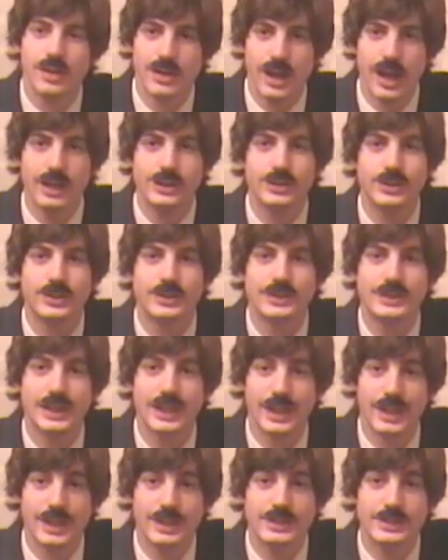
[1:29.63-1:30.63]
As you can
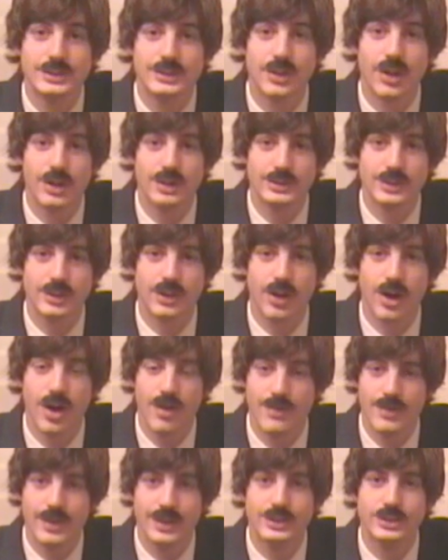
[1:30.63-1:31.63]
see, this is not as
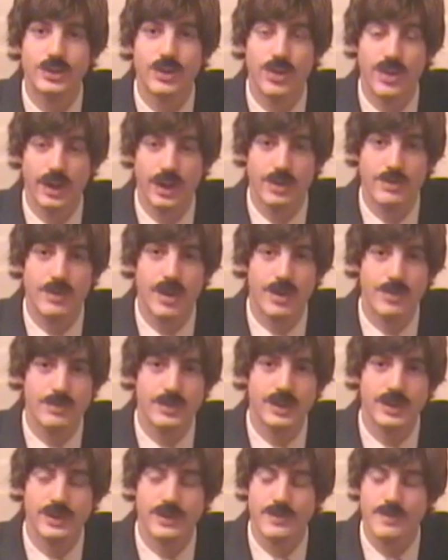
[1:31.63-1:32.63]
uncommon as you think it might
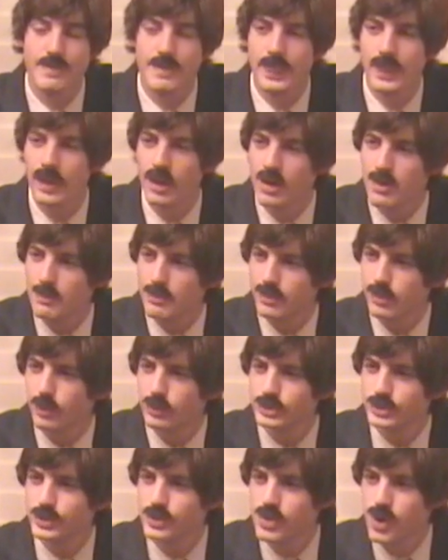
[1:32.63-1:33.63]
be. But
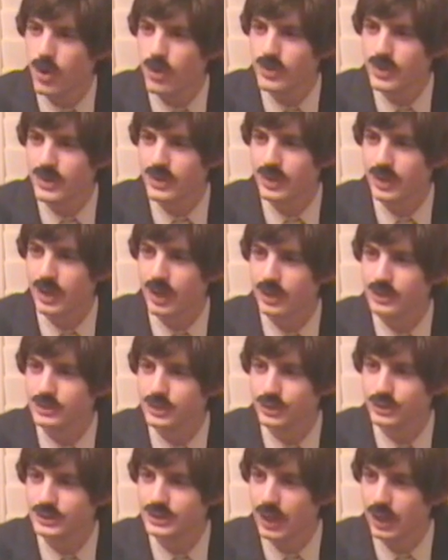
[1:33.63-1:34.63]
don't you know that the guns
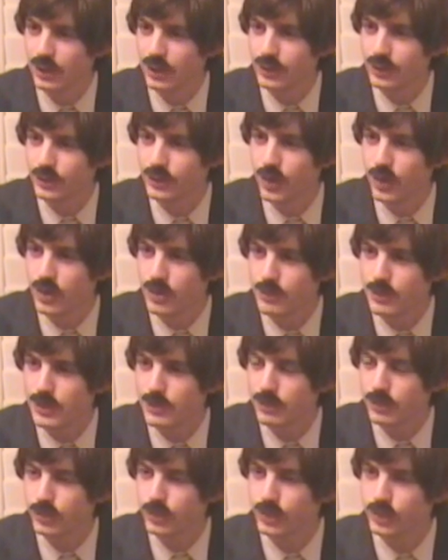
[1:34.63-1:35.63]
you're selling could go to
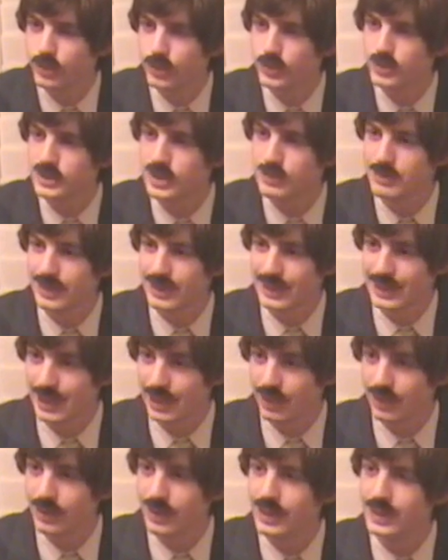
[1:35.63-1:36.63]
people who could use them to
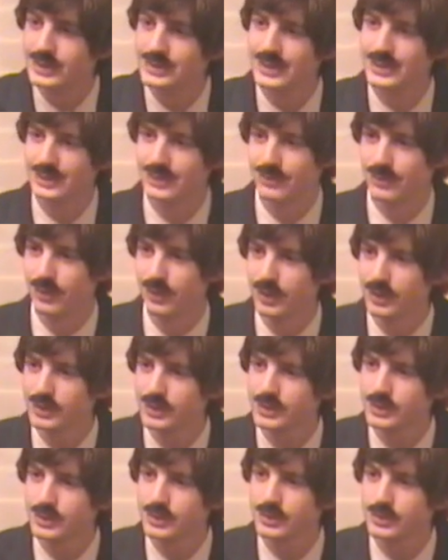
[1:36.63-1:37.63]
kill innocent
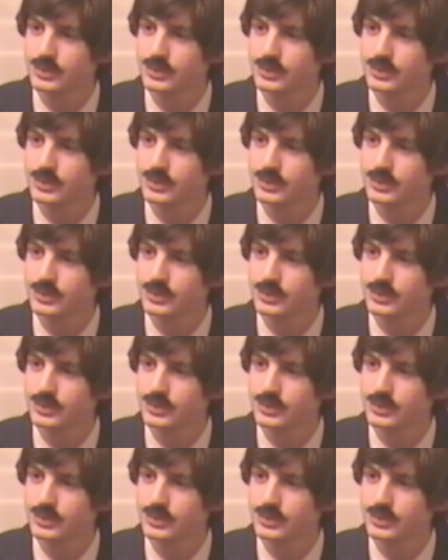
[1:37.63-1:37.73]
civilians?